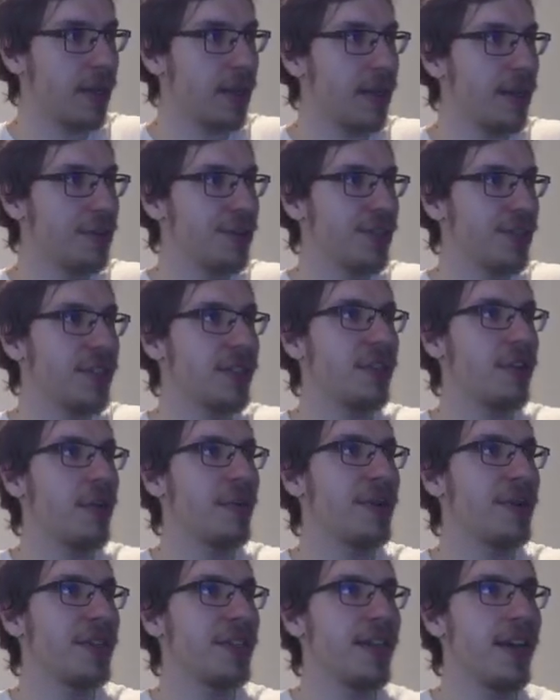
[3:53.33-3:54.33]
I just
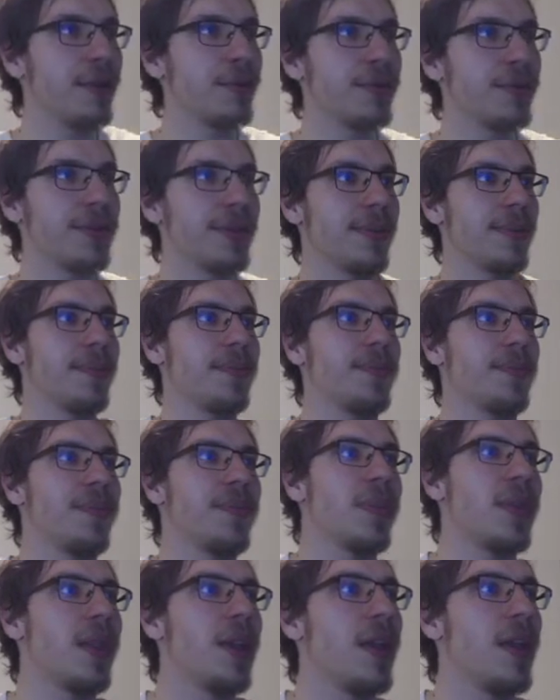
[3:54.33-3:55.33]
comment it out.
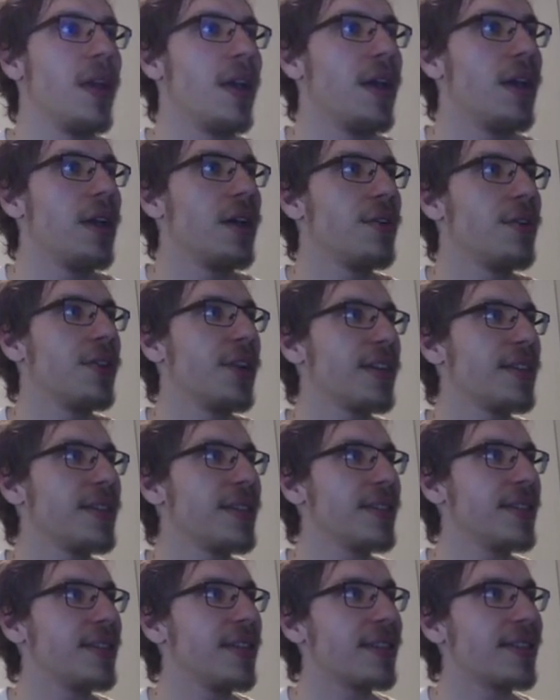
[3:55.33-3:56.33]
You can
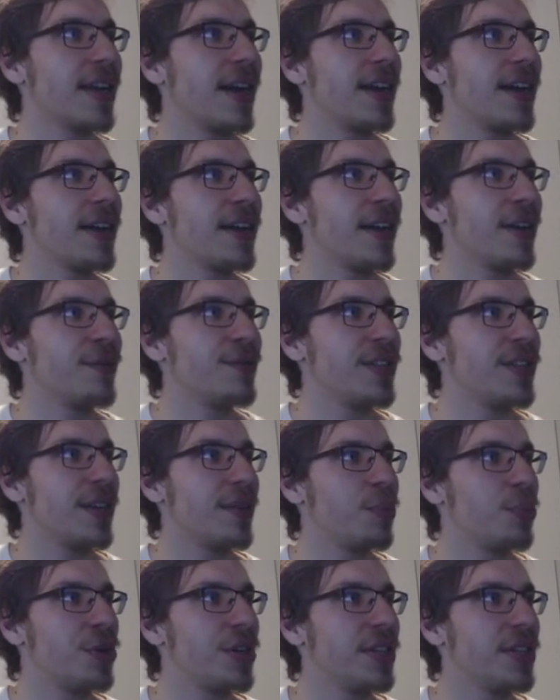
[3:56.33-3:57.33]
see that I have the
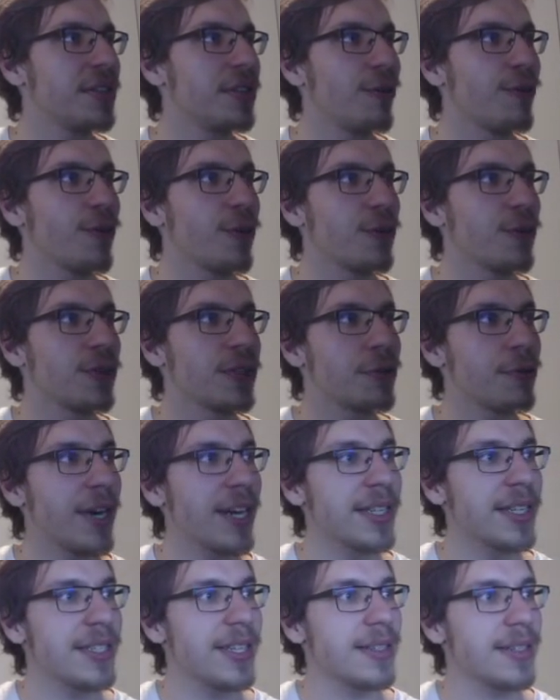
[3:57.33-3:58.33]
print of
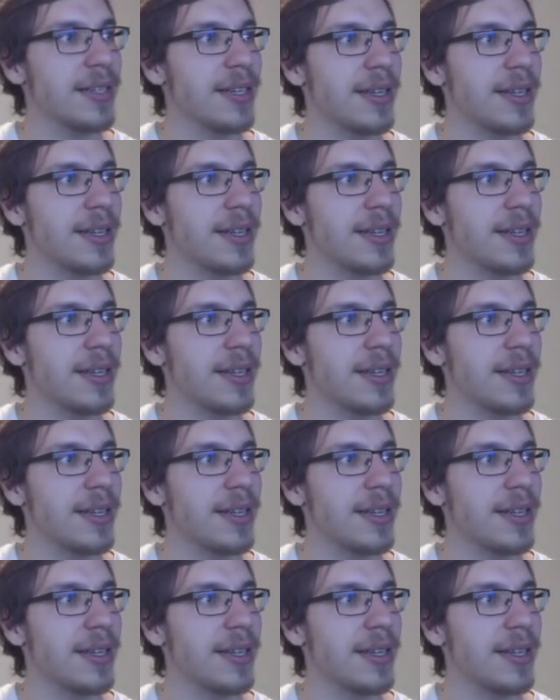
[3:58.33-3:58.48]
constructed